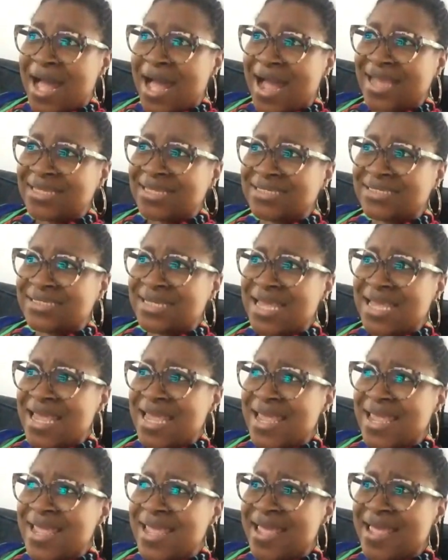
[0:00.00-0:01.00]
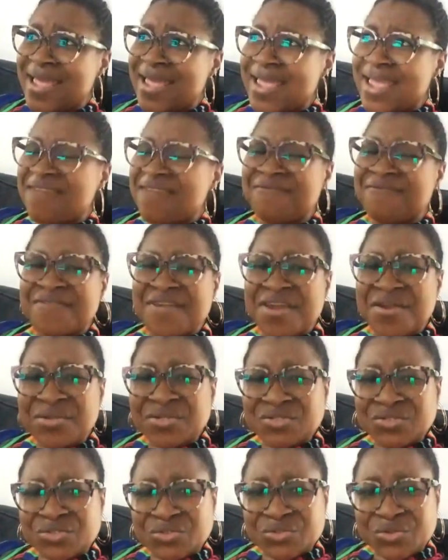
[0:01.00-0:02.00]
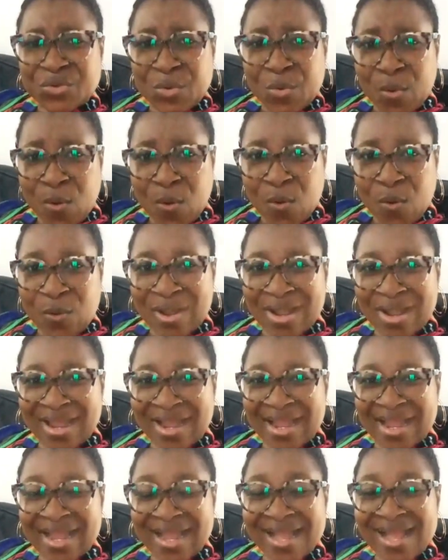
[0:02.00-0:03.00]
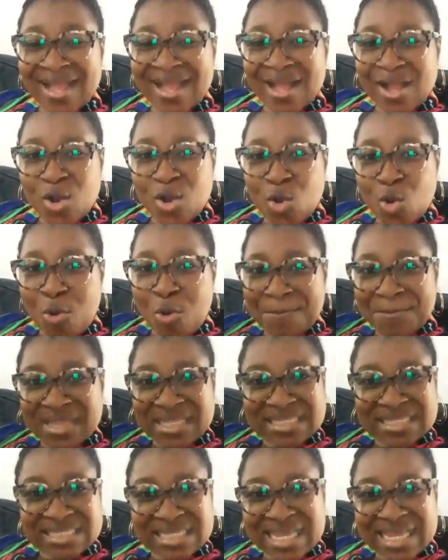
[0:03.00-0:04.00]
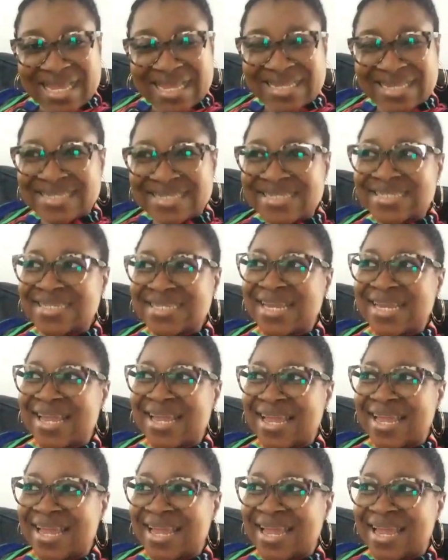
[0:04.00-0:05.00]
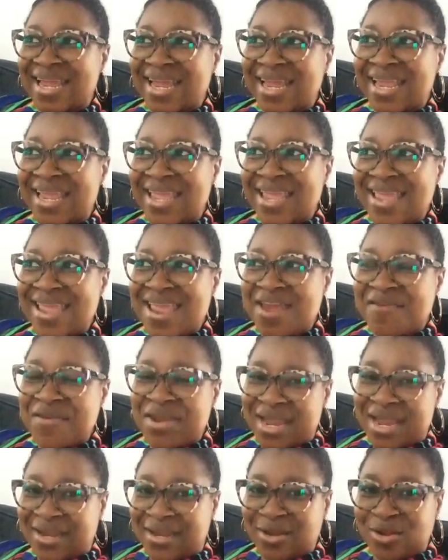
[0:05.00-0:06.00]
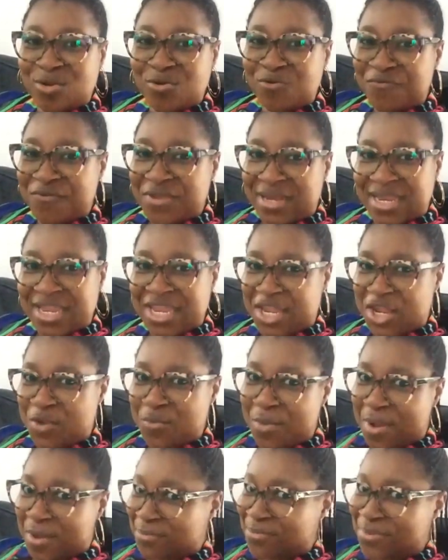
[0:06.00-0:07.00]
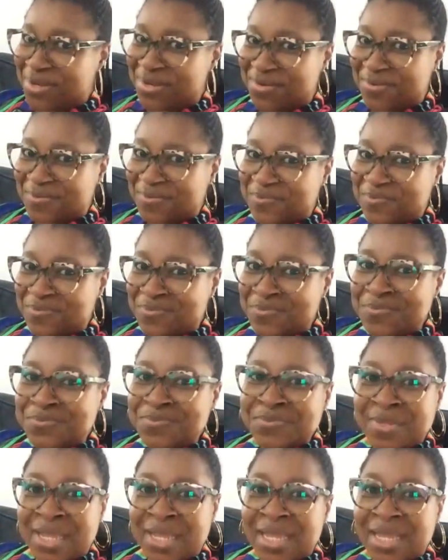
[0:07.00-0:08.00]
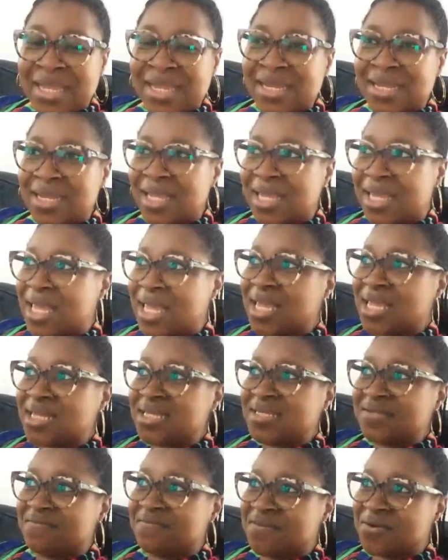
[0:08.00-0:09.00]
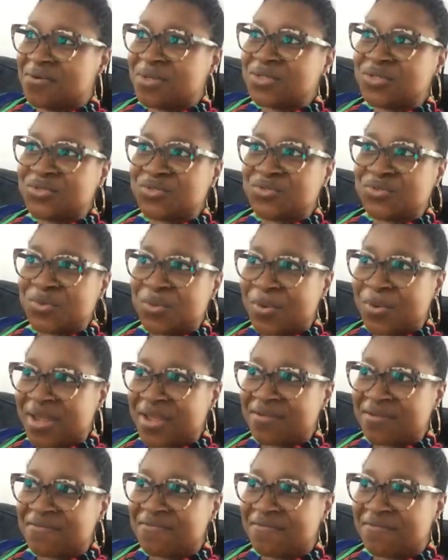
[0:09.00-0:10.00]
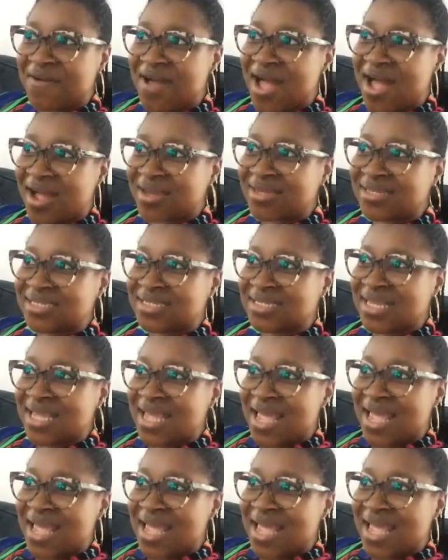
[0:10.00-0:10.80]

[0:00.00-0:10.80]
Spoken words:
I see a very strong, committed, caring and loving human being. Leke is very strong. In fact,